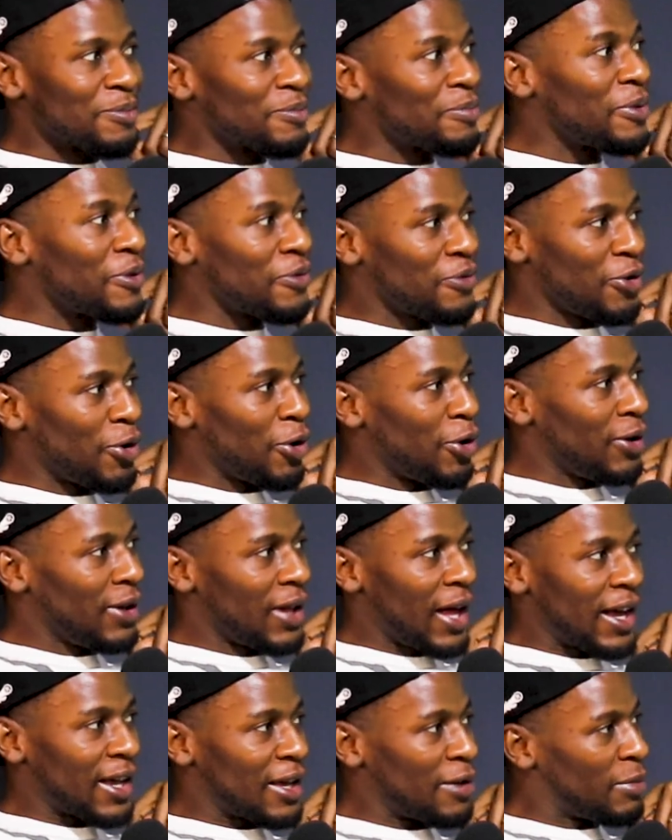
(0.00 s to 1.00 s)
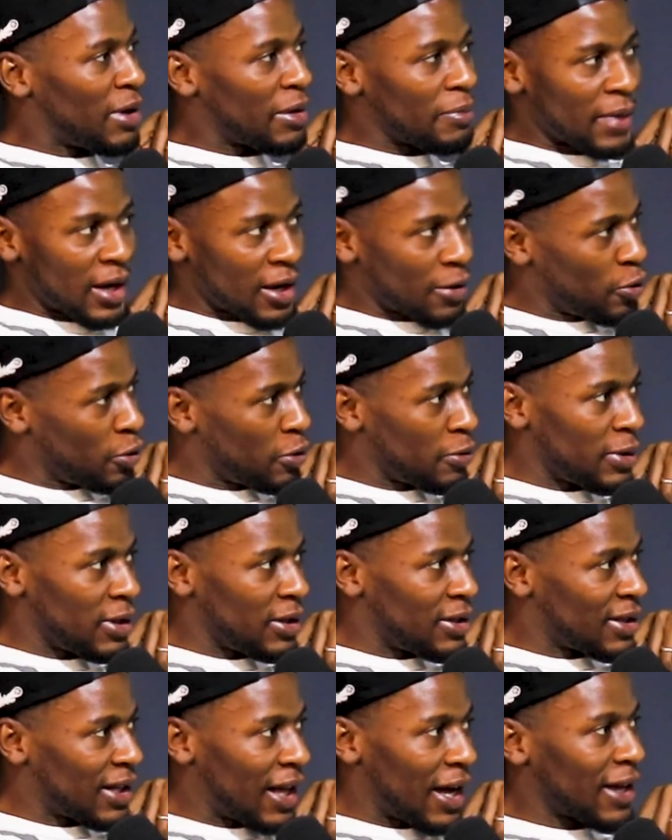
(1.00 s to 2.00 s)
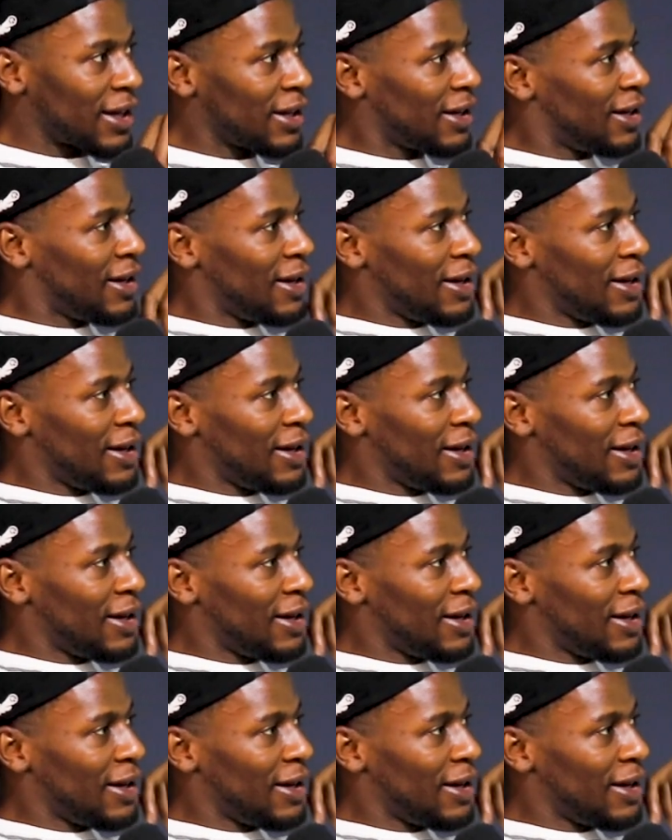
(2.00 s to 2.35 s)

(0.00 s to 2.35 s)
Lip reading: Before, like, he met Mike, who made it. Like,